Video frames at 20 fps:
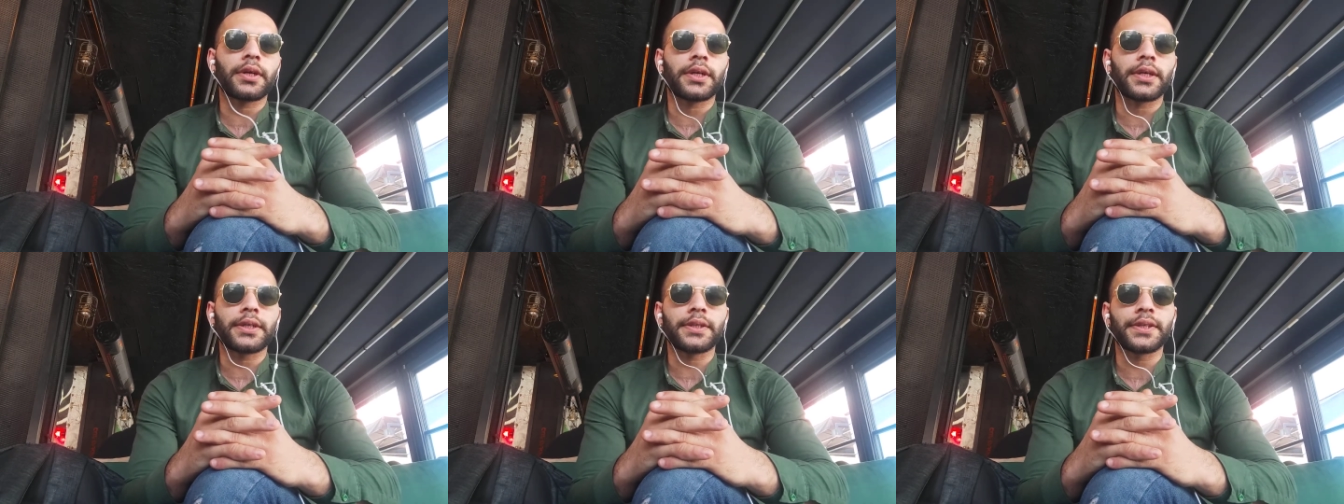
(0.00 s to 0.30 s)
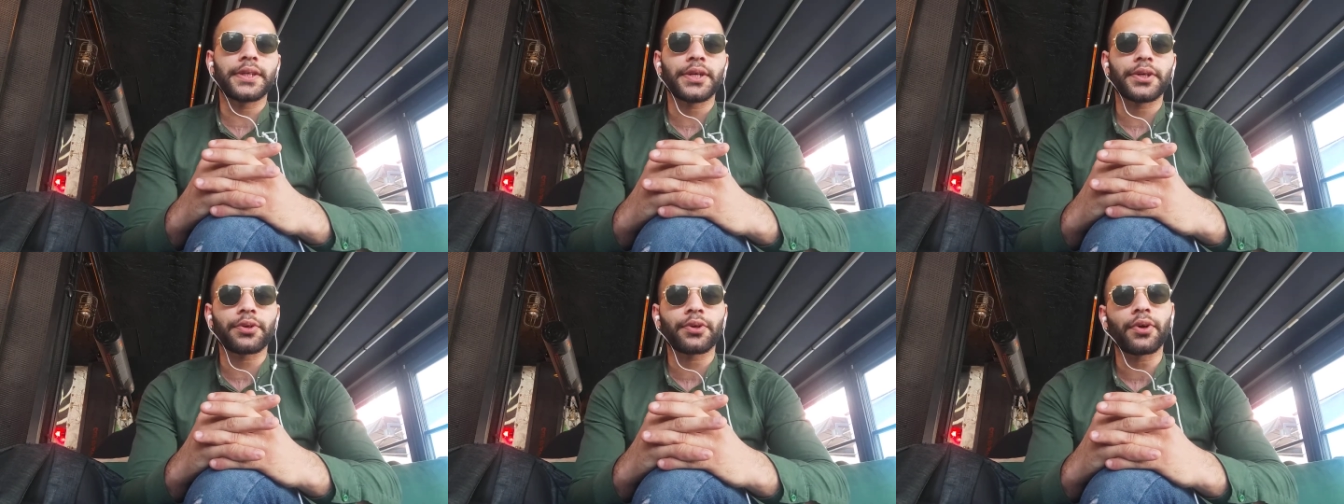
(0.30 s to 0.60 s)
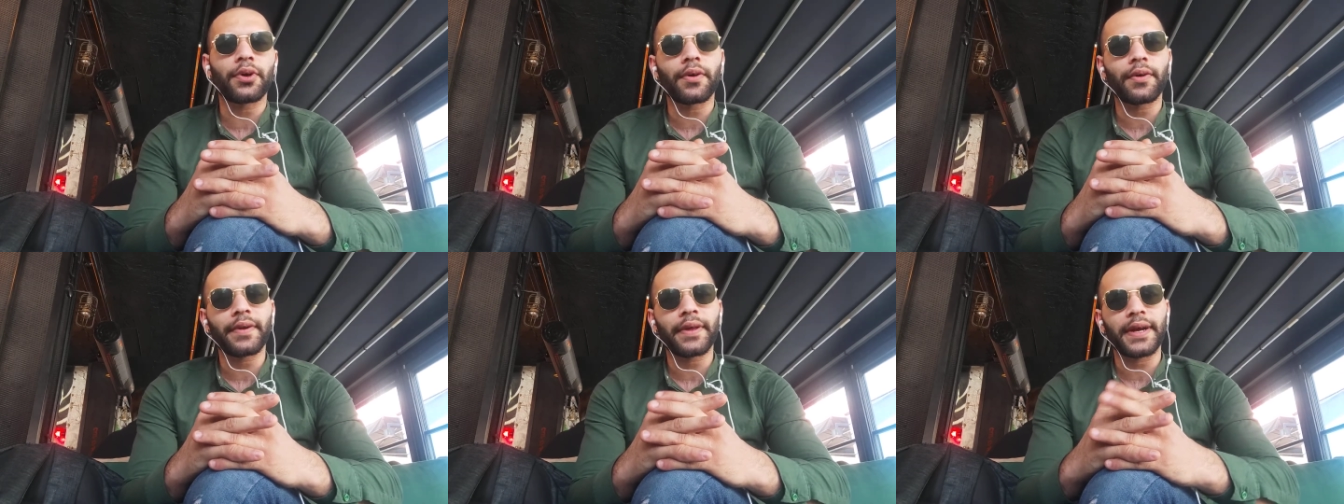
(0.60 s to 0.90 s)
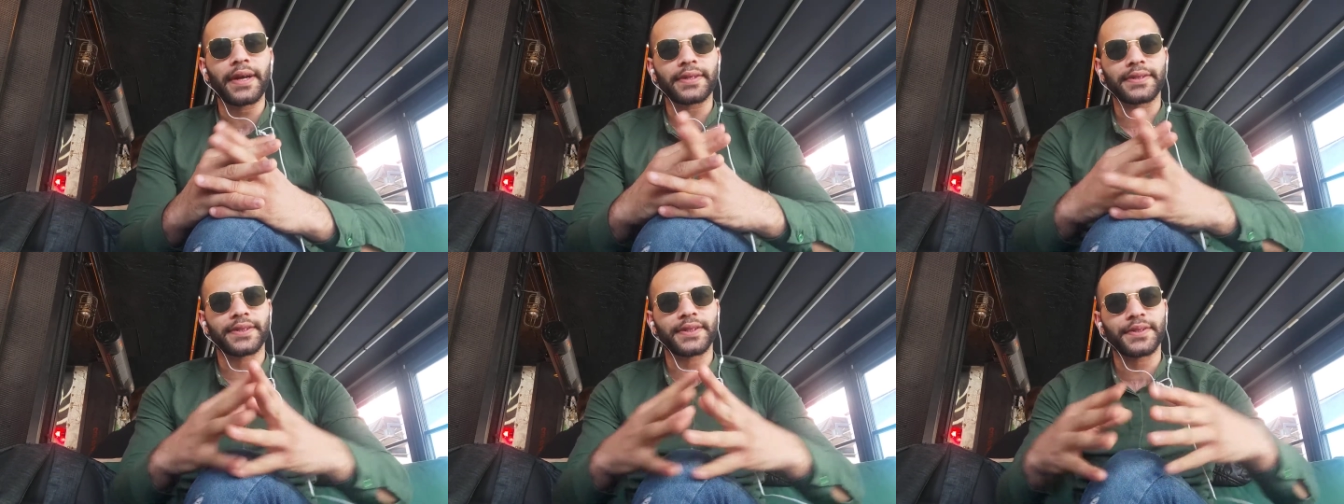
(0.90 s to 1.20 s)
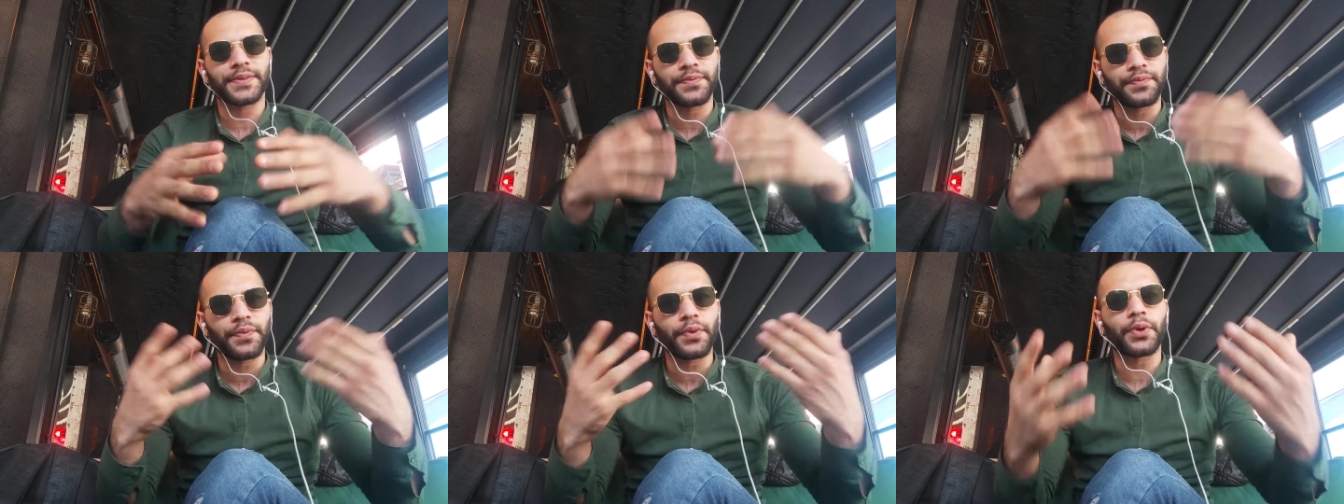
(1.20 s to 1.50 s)
neocortex
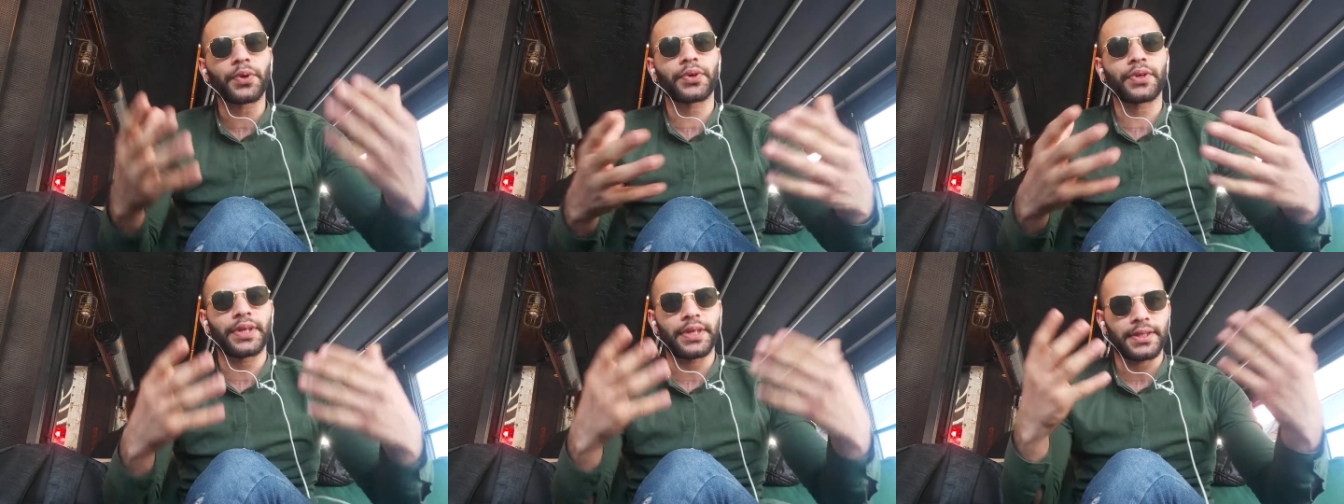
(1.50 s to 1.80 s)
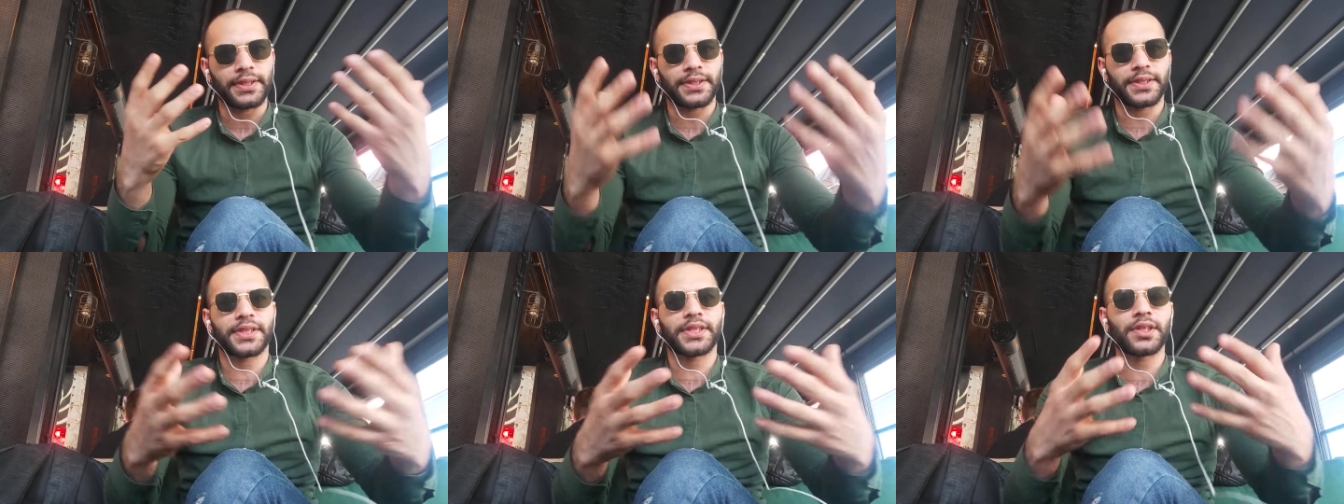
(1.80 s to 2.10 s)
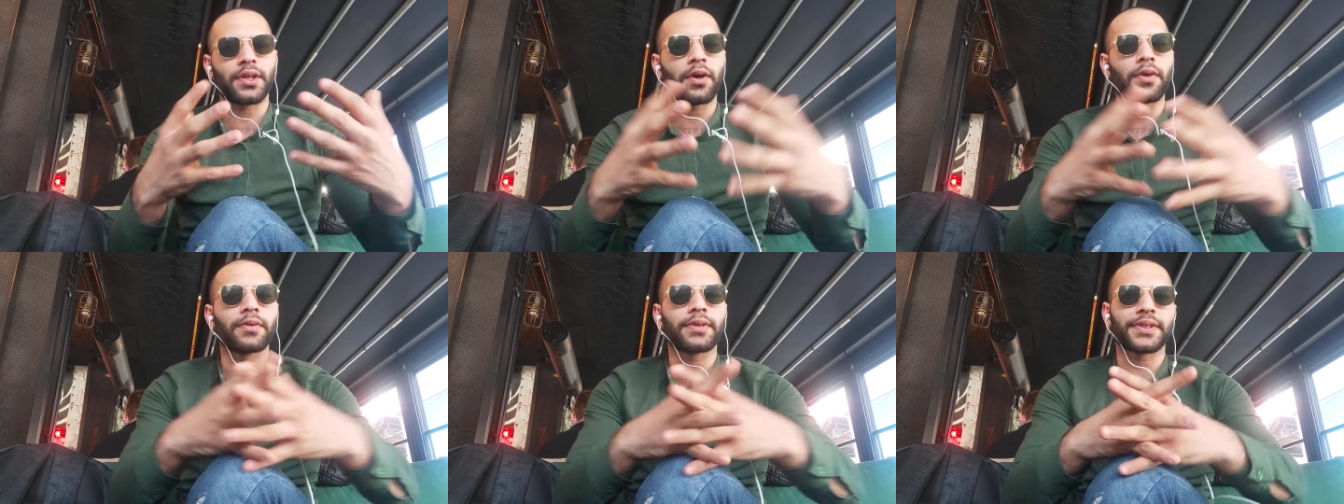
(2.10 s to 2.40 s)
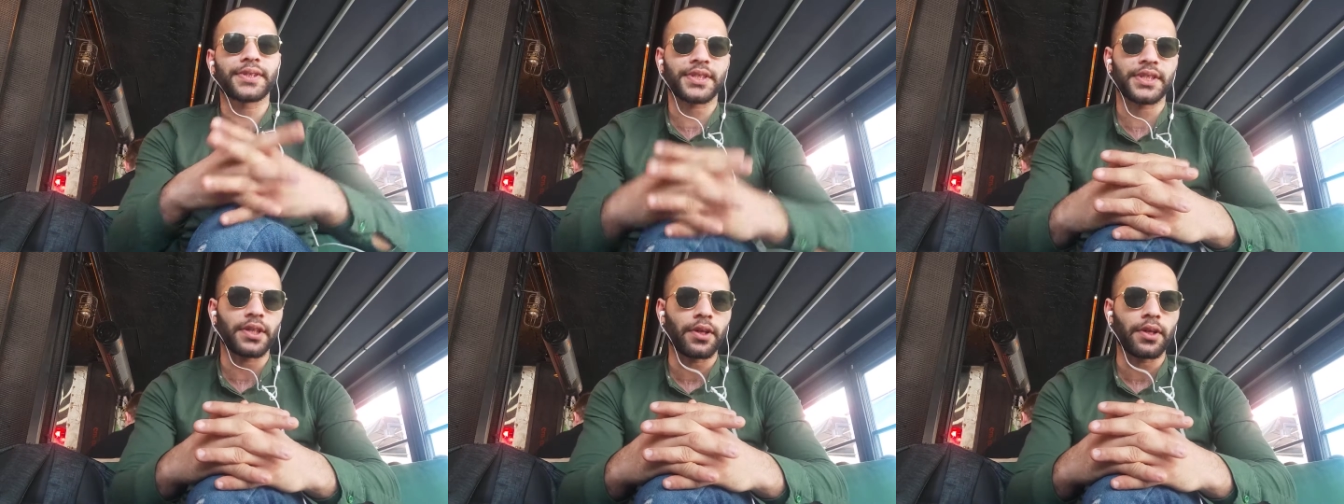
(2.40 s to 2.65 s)
is working slowly.